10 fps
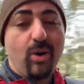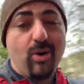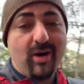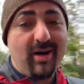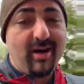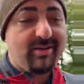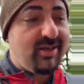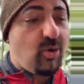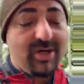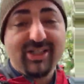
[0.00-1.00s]

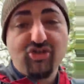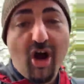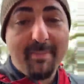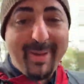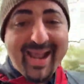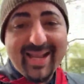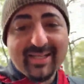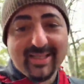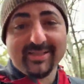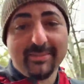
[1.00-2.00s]
or a strong banking
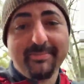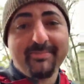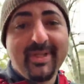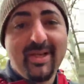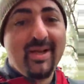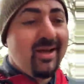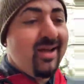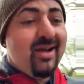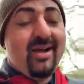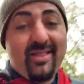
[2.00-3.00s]
system,
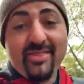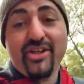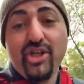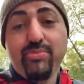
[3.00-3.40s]
that you